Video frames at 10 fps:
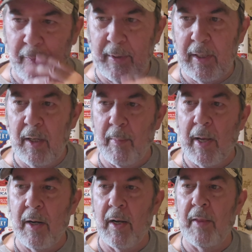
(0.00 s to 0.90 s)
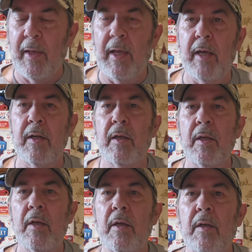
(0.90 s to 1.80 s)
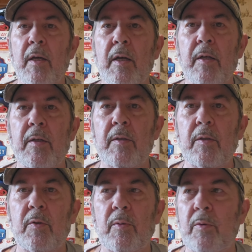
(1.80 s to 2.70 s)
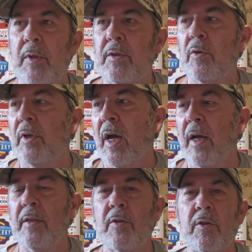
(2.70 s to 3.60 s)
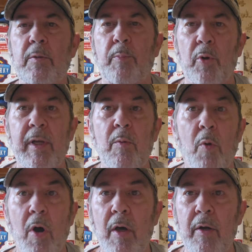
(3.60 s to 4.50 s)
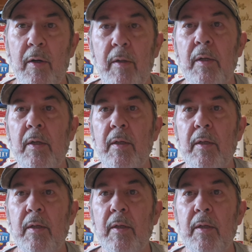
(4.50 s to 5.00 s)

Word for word: I forget about it, they had Crystal Geyser spring water,